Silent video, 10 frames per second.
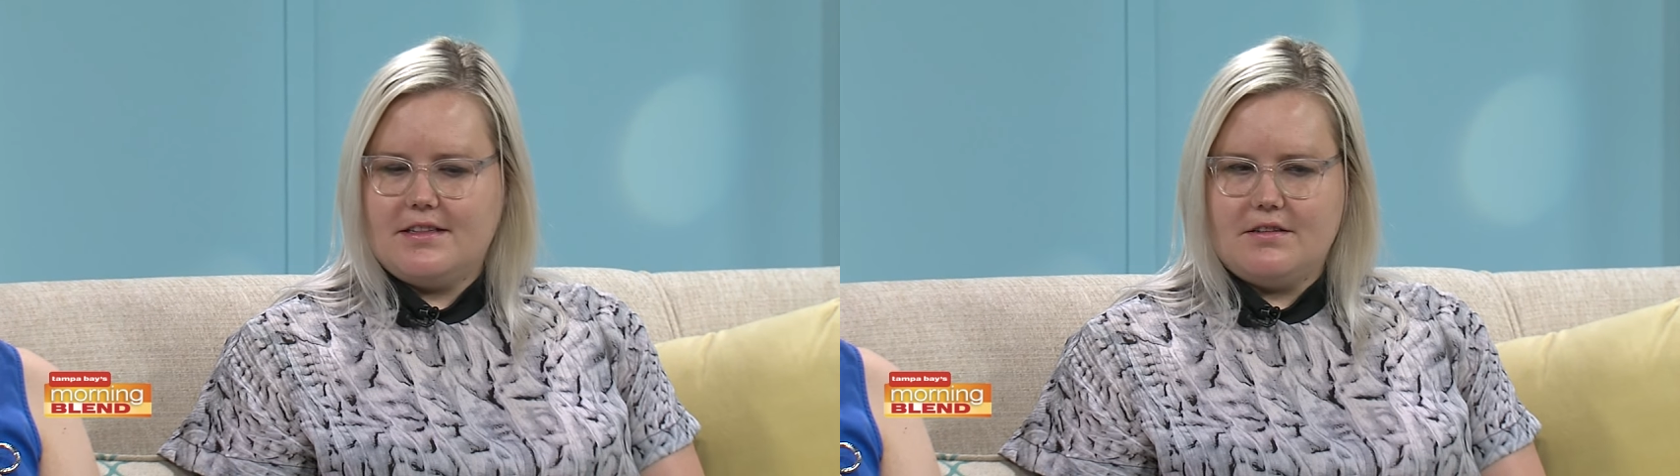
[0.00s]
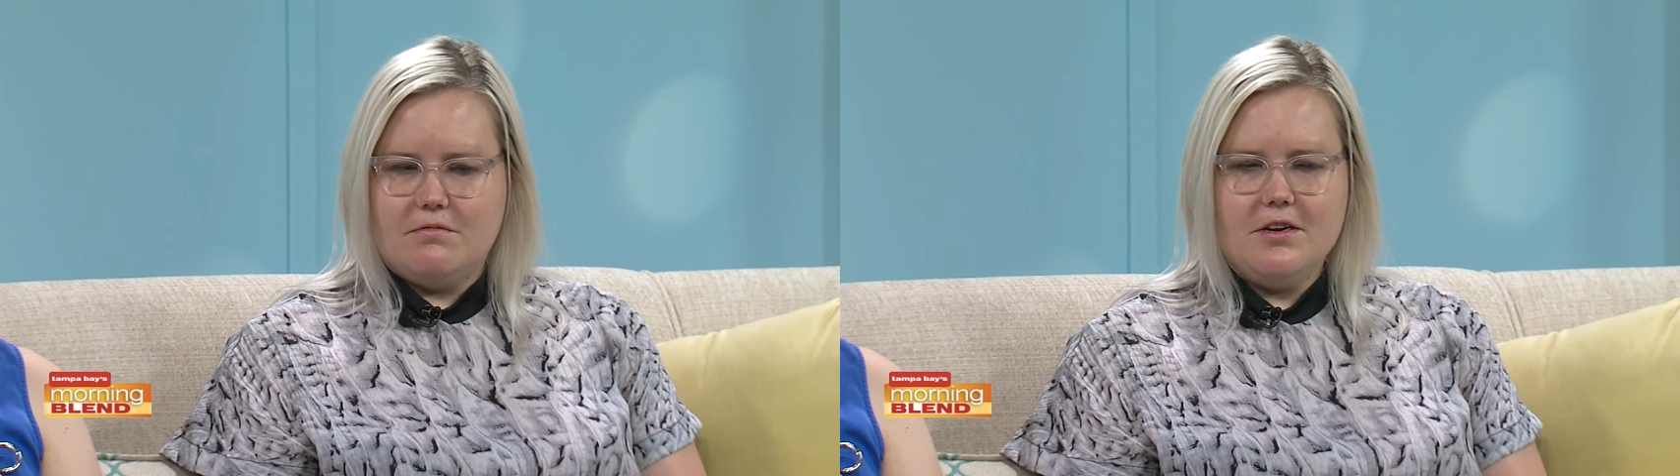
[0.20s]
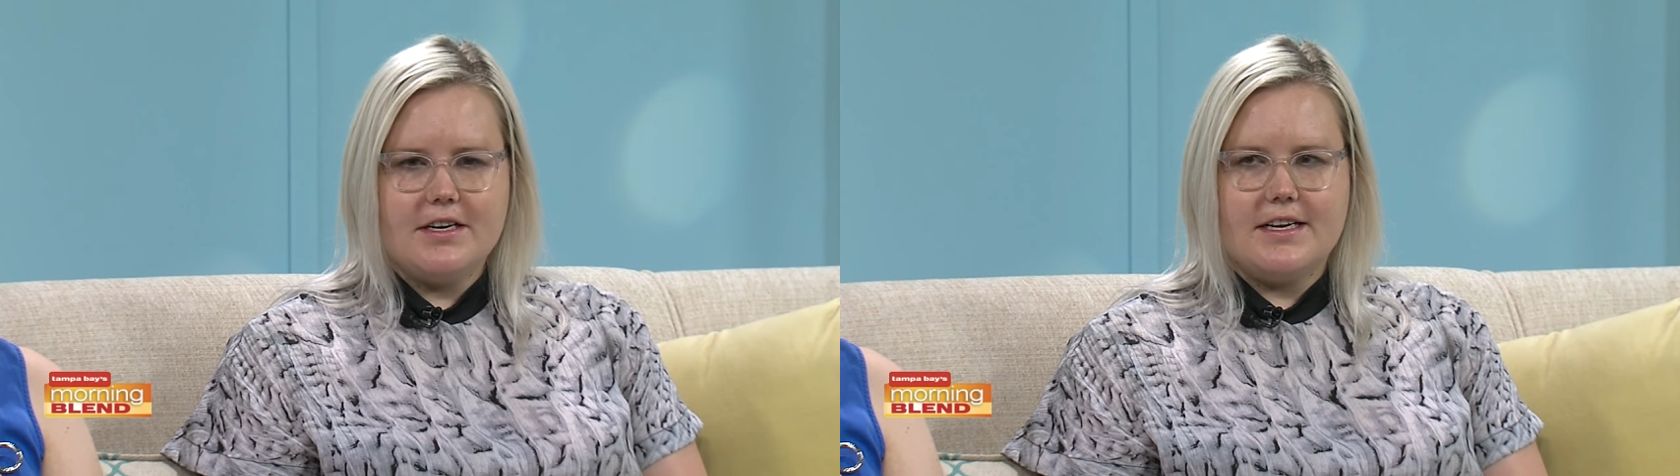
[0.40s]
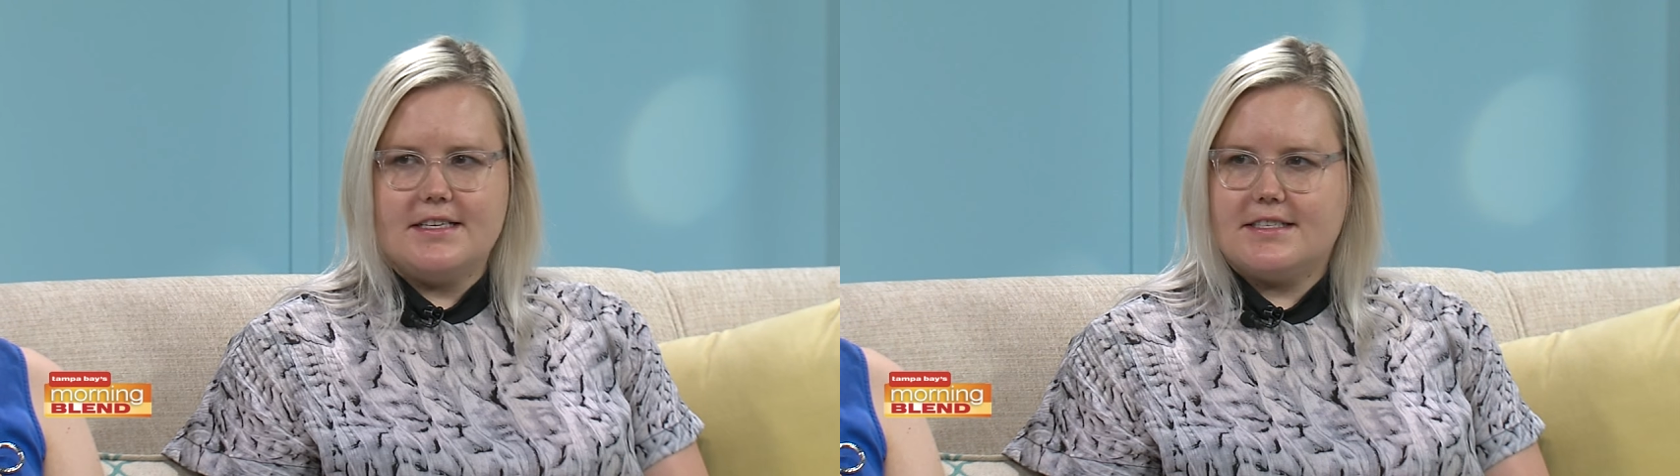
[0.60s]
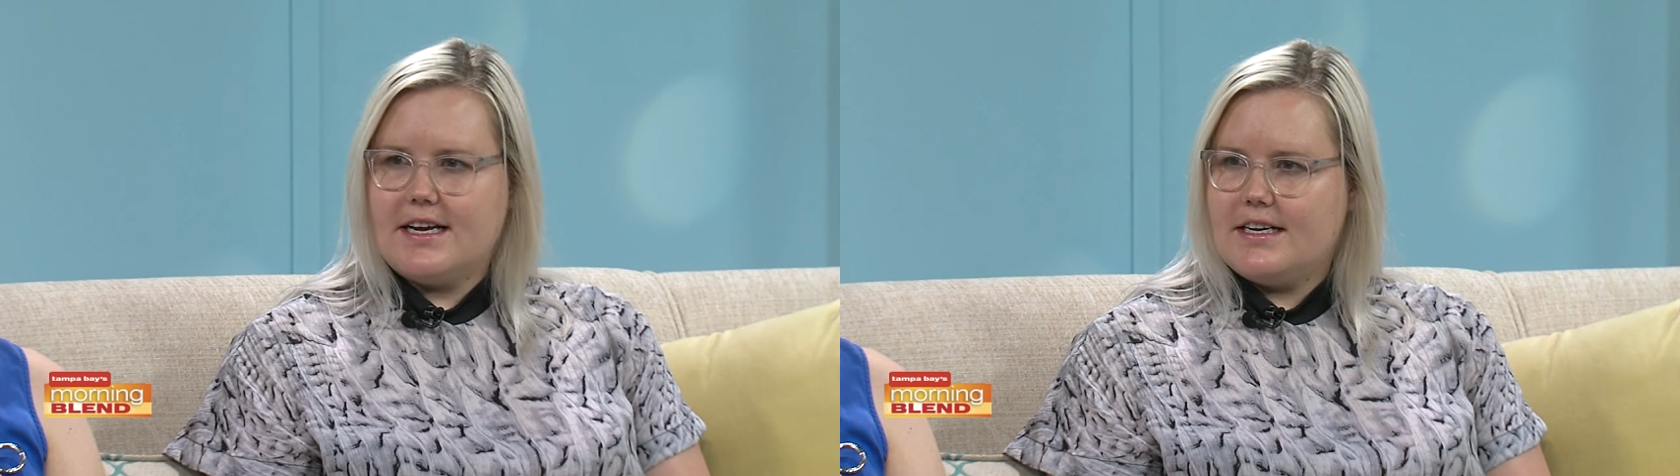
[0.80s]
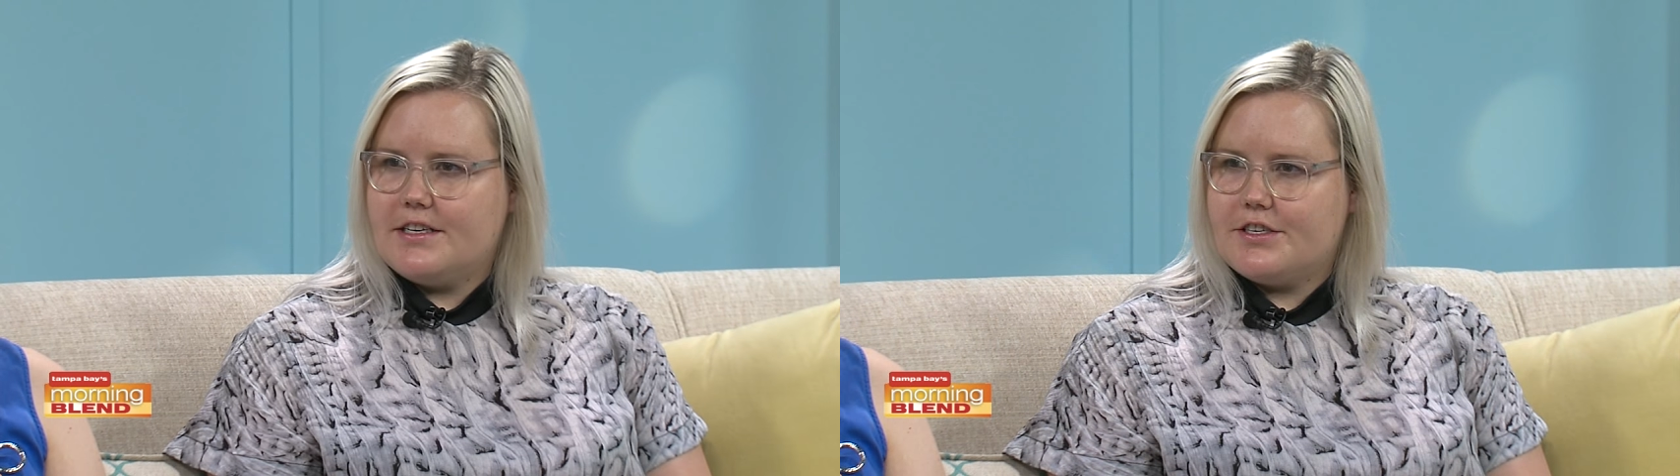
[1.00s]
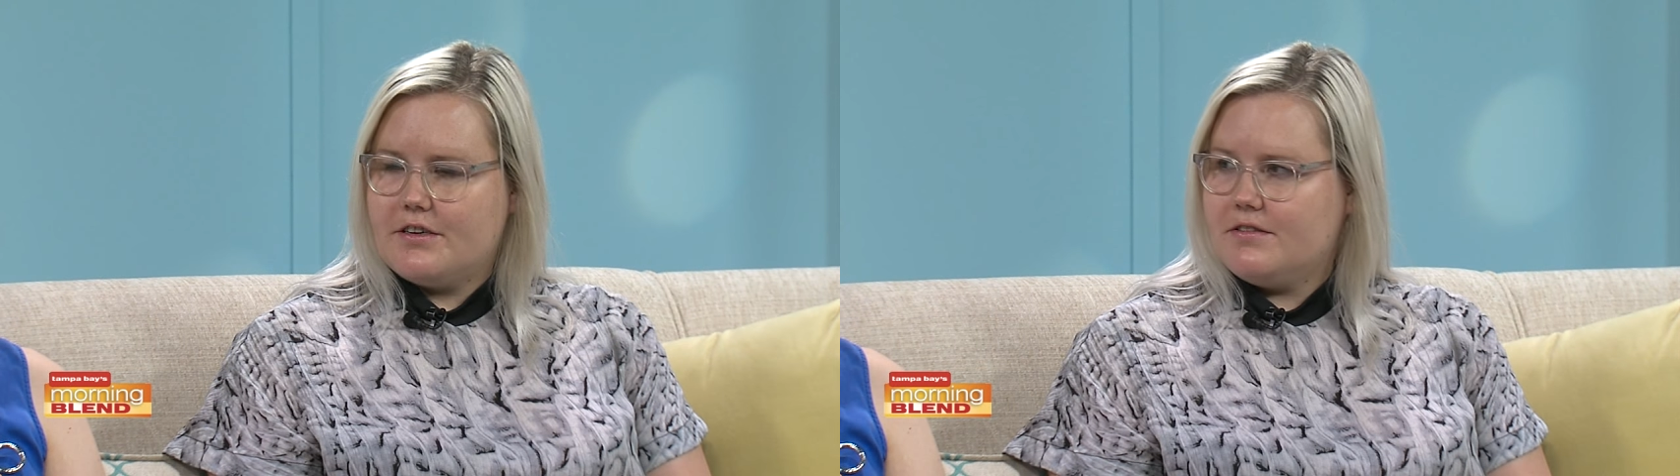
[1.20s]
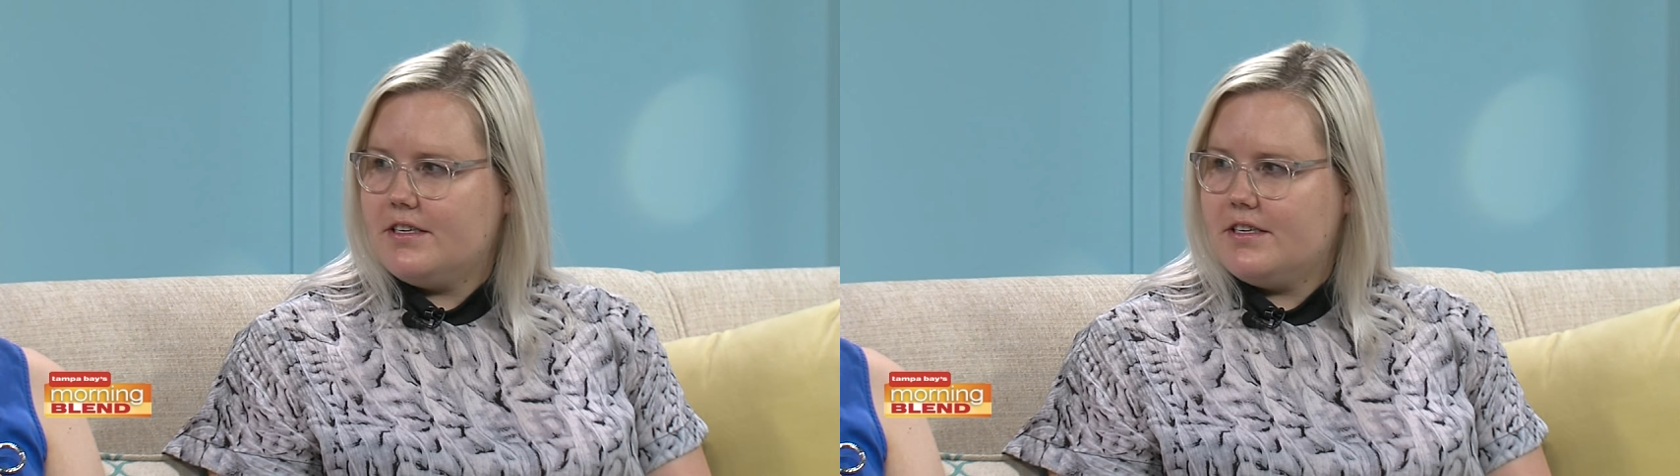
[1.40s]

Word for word: the work is that it shows